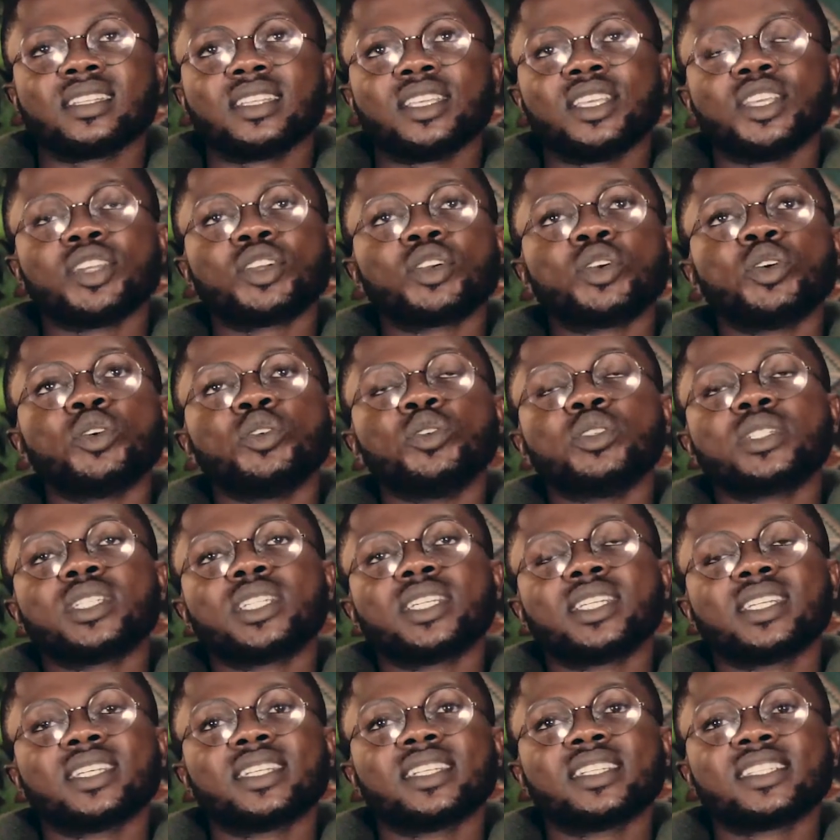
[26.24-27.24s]
in
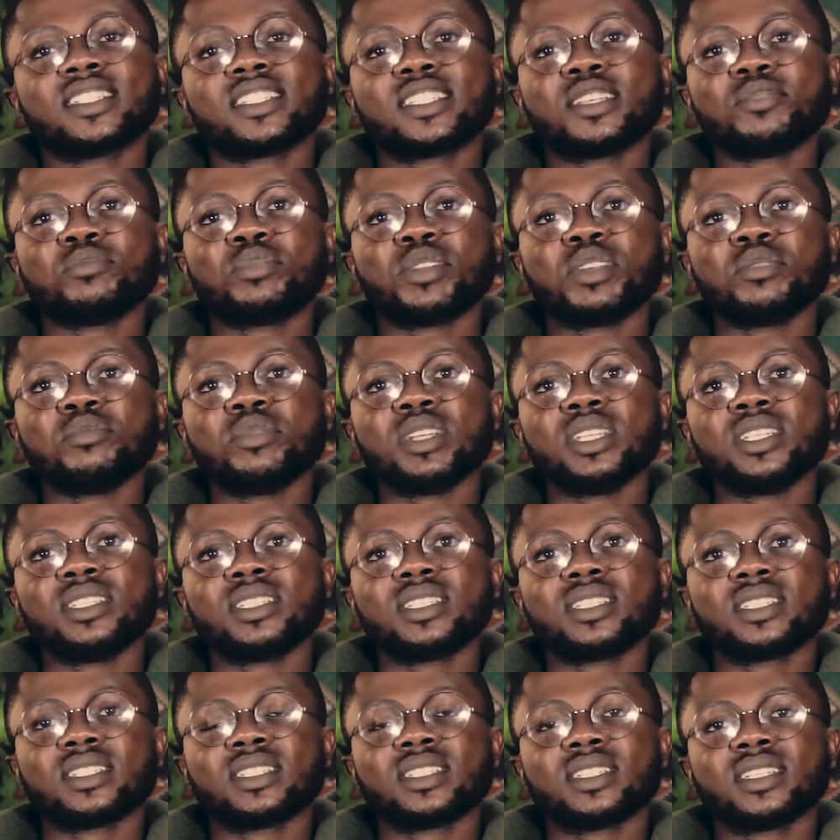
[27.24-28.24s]
code simply
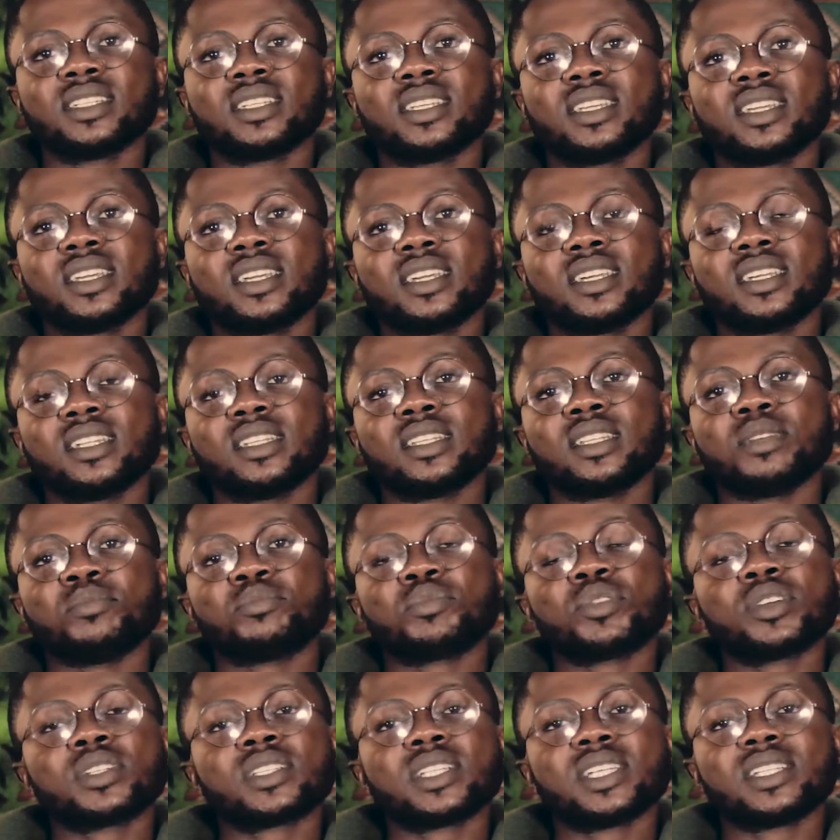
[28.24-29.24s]
means the
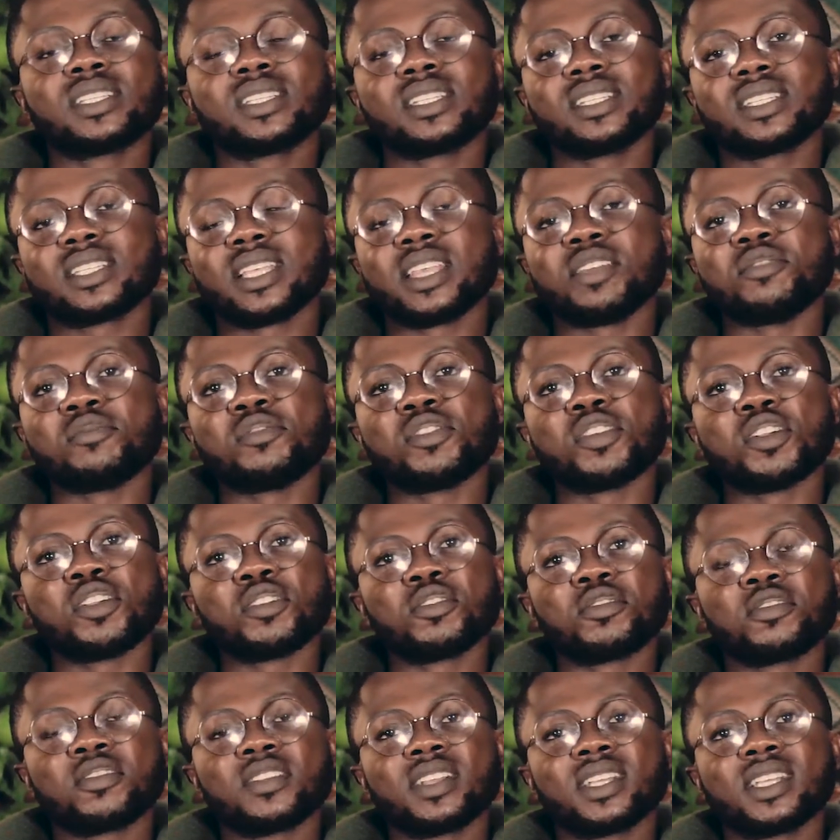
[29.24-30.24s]
processes
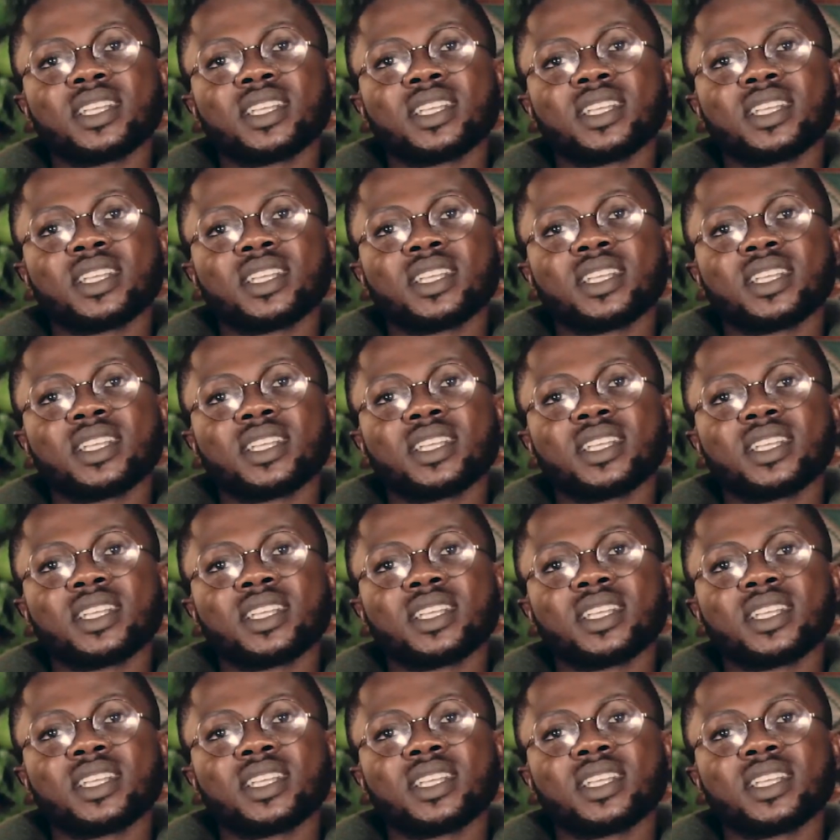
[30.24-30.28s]
involved